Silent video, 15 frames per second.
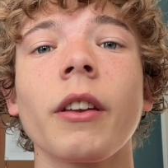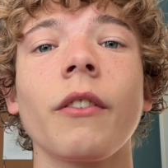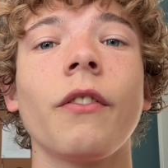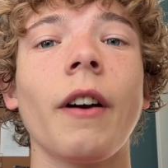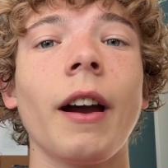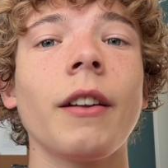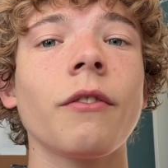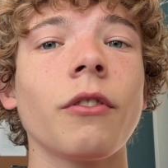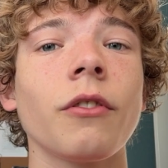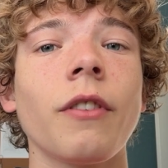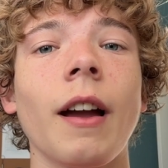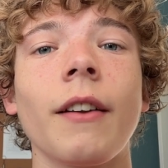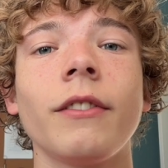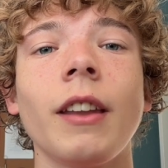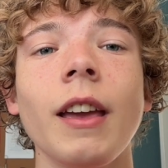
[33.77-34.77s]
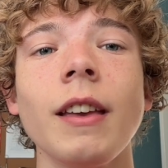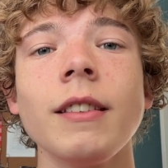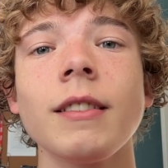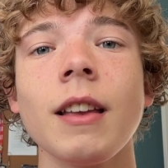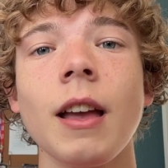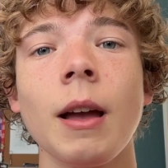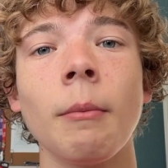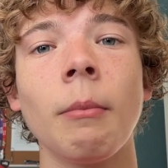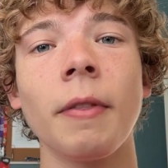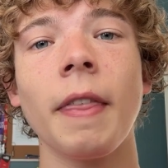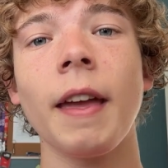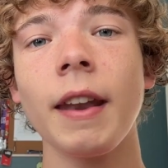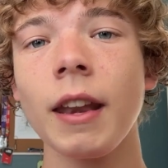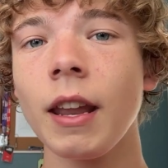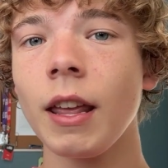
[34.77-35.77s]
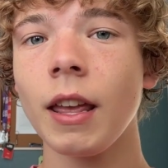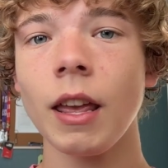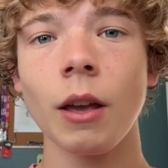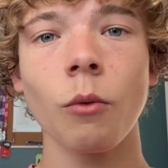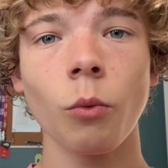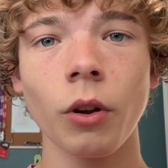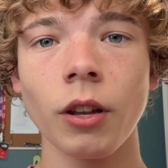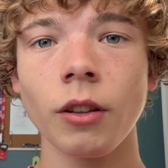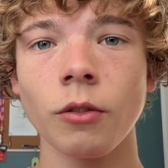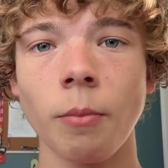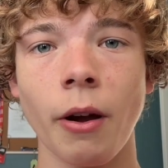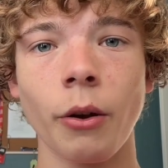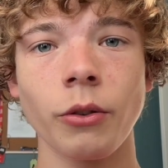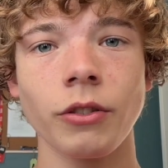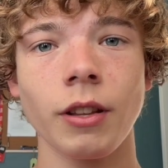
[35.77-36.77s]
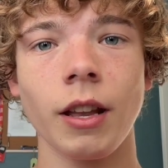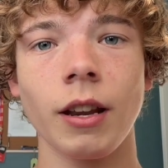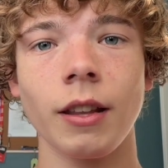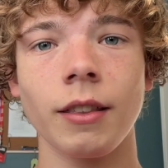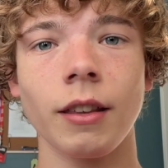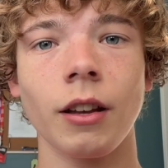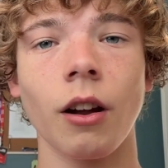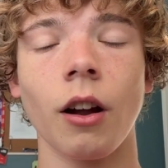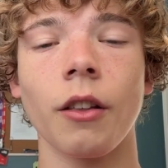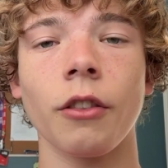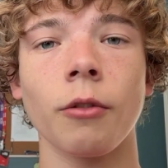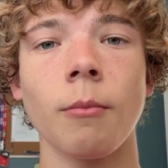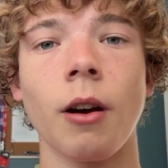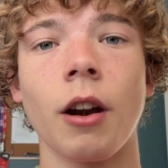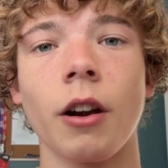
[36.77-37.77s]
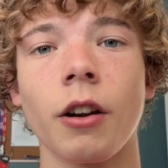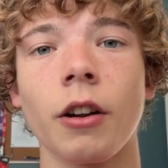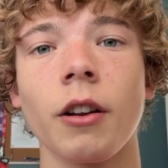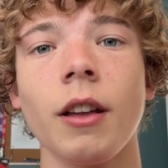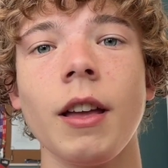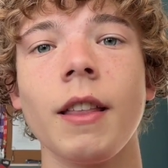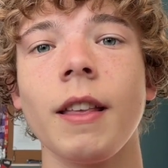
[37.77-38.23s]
fine for 5 days, but then it wouldn't post anything on their monitor.